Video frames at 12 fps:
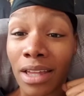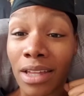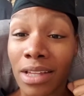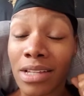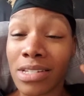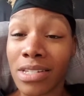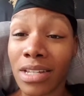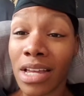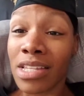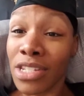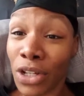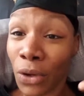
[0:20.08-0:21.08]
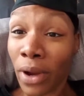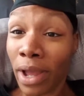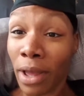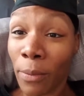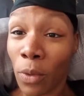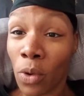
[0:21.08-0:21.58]
is
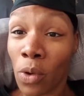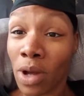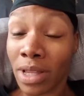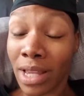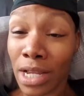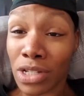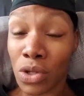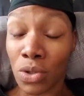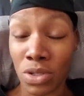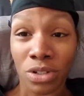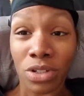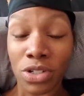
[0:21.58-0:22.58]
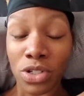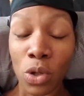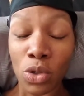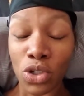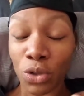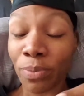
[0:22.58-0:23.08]
Instagram on like so-
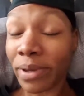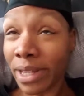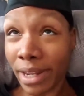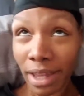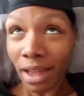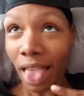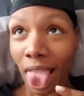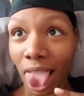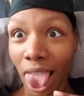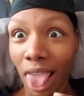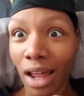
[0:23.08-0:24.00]
social media.